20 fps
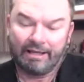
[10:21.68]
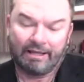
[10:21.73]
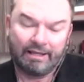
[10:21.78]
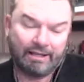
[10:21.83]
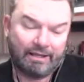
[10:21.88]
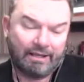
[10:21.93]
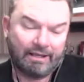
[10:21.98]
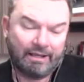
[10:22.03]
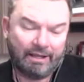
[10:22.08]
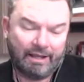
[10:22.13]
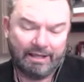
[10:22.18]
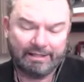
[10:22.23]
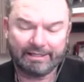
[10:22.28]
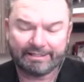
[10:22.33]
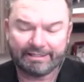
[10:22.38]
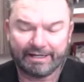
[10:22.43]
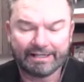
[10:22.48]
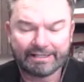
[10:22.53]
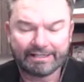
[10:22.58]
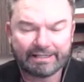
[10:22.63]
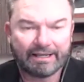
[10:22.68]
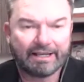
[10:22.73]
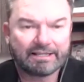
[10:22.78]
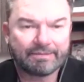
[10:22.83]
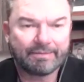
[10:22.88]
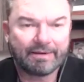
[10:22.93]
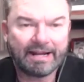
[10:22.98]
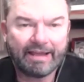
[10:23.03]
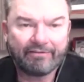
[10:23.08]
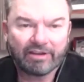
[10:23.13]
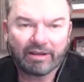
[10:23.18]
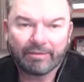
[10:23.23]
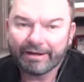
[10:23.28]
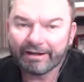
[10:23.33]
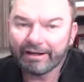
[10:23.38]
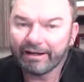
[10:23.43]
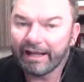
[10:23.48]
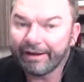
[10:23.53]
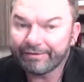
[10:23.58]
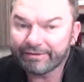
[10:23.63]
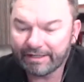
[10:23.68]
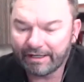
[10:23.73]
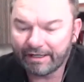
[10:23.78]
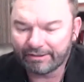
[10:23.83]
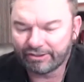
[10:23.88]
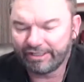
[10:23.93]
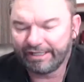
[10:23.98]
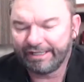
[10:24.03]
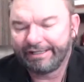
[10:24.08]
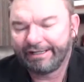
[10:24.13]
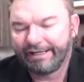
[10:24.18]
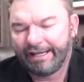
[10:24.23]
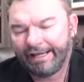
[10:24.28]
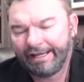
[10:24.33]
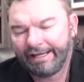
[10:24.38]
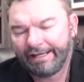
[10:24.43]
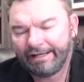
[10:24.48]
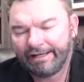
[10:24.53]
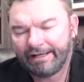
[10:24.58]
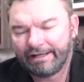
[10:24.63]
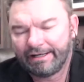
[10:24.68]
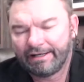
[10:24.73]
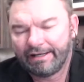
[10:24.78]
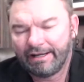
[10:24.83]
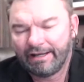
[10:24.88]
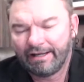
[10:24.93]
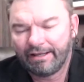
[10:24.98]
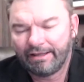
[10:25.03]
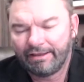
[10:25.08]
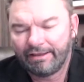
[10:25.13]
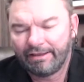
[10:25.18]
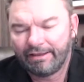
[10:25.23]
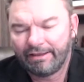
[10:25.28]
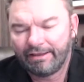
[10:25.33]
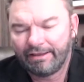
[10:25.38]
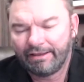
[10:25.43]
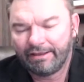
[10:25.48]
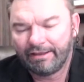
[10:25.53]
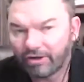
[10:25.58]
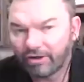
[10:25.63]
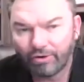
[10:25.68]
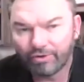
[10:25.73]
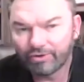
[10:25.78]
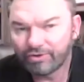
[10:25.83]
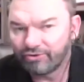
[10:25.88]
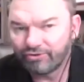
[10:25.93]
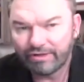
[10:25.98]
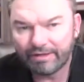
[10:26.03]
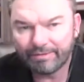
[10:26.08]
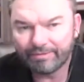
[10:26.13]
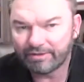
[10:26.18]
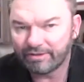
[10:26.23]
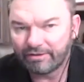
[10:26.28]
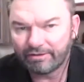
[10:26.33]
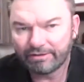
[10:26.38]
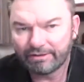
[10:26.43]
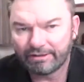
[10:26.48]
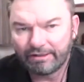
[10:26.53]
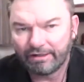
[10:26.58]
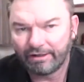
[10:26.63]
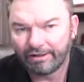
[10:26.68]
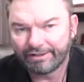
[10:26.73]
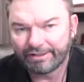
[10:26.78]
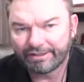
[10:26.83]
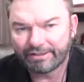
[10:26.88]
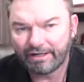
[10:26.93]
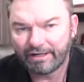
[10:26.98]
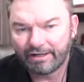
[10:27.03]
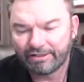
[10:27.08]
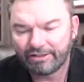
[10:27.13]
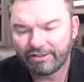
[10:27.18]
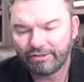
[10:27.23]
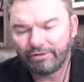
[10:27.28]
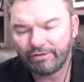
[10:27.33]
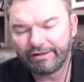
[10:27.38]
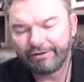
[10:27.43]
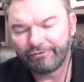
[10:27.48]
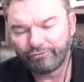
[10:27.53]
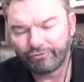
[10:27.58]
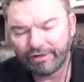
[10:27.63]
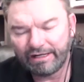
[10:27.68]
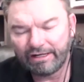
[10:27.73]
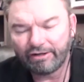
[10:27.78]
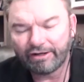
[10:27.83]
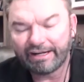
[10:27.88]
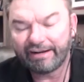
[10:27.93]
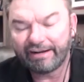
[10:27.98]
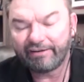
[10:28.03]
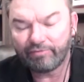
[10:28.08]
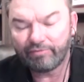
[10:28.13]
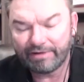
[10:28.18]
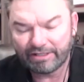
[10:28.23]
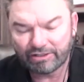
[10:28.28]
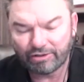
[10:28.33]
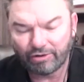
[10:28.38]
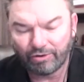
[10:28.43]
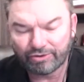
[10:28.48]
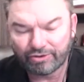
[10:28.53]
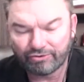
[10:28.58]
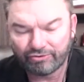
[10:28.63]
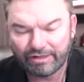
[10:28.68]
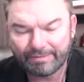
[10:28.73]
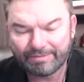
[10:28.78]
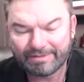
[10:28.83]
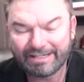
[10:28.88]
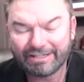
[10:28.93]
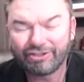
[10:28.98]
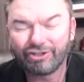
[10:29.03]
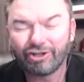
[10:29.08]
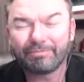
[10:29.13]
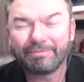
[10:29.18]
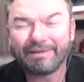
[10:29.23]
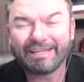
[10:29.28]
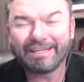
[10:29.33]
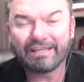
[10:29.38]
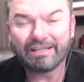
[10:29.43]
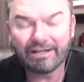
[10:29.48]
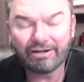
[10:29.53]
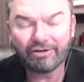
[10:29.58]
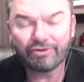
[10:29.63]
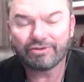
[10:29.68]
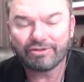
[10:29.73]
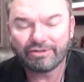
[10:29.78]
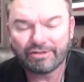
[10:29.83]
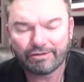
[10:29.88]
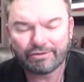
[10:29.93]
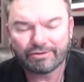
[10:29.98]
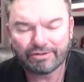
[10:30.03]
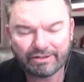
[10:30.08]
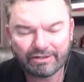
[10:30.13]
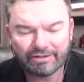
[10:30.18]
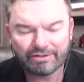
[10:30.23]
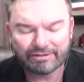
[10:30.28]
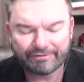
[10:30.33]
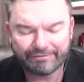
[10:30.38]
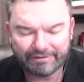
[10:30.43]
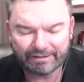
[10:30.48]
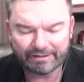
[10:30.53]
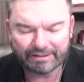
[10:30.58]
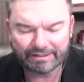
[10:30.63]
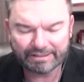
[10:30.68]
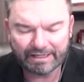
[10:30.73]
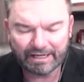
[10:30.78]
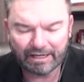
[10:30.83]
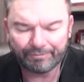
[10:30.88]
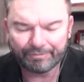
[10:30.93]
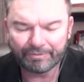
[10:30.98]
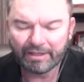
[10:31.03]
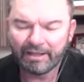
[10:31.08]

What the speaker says: As I said, it's about having a better lifestyle, Gene, and that's what the goals and dreams are desired to do. And you really look at everybody's goals and dreams, and it took me years and years and years to figure this out.